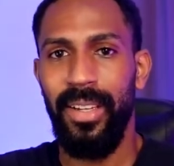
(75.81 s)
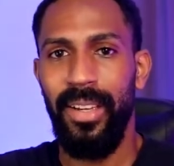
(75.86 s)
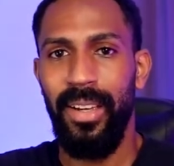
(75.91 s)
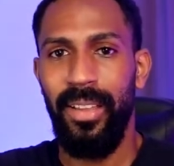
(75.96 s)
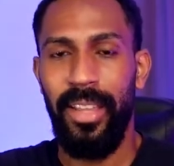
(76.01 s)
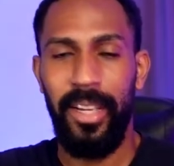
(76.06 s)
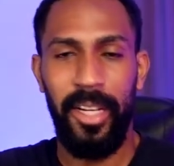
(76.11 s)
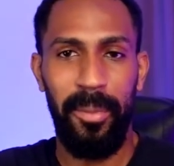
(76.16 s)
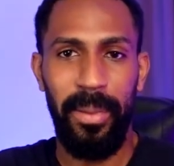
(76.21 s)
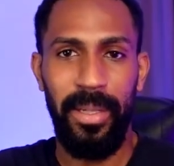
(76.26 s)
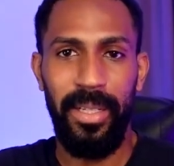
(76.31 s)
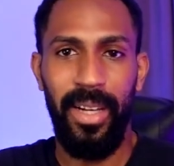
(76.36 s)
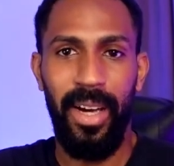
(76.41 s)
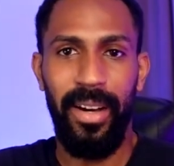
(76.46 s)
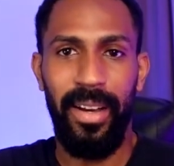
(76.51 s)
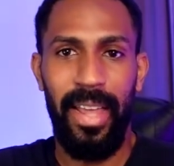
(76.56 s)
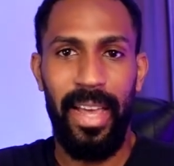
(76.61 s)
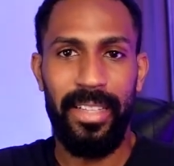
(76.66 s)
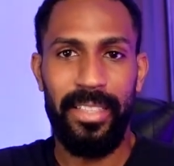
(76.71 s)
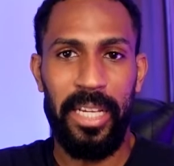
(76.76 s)
It could be done
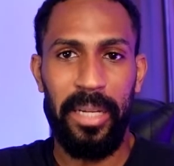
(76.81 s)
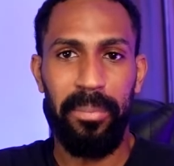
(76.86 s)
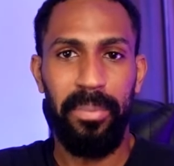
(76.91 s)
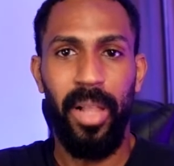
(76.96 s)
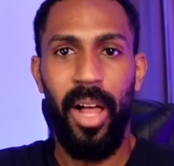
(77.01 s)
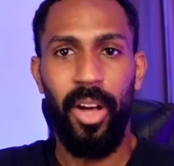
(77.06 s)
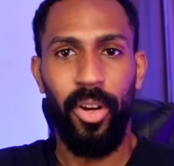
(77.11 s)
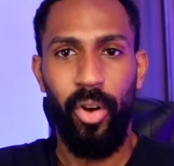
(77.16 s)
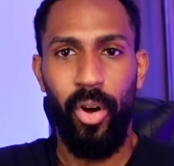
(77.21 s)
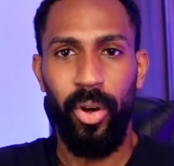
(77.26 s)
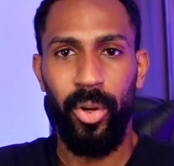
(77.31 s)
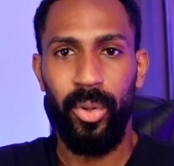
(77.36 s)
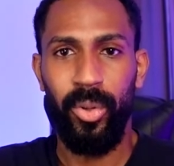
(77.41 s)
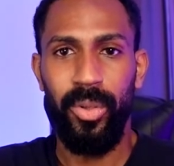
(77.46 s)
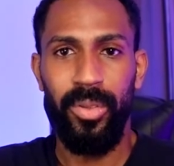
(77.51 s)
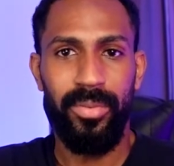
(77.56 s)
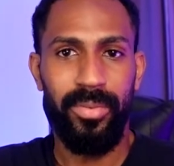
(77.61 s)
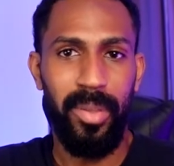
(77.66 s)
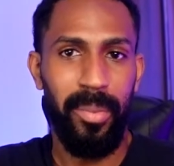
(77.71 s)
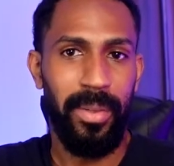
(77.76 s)
as a blog article,
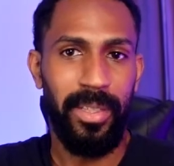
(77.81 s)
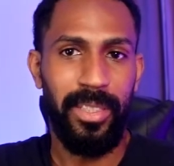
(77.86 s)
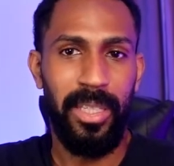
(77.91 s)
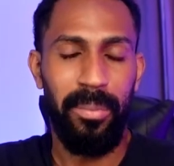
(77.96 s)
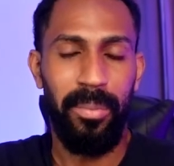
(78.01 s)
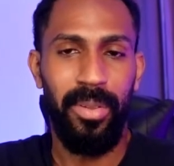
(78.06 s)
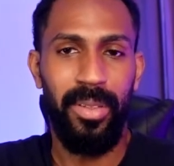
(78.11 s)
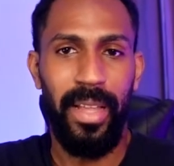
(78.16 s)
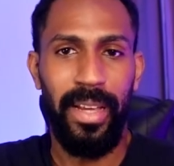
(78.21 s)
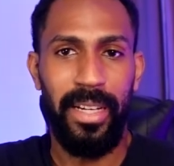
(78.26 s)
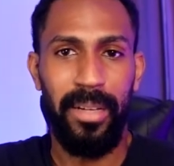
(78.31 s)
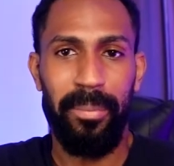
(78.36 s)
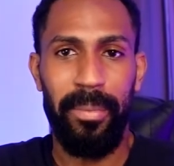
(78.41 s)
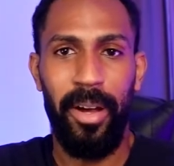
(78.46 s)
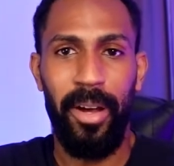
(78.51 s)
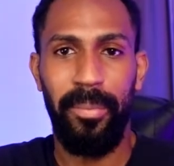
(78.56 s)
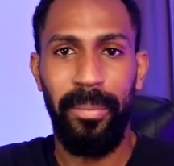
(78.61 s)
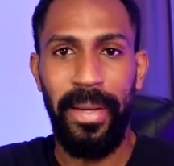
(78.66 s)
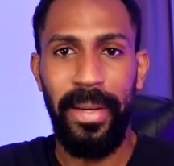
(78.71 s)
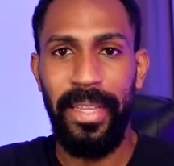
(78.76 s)
something simple like
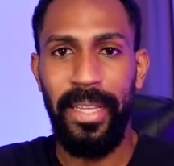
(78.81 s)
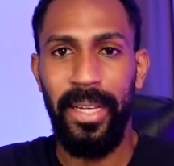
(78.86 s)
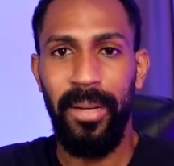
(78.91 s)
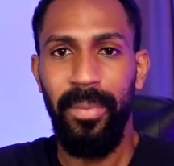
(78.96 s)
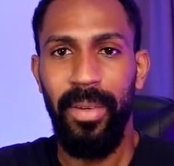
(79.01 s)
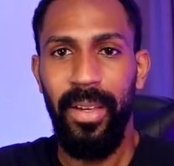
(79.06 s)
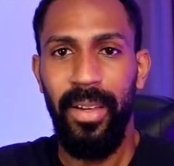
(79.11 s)
on Medium.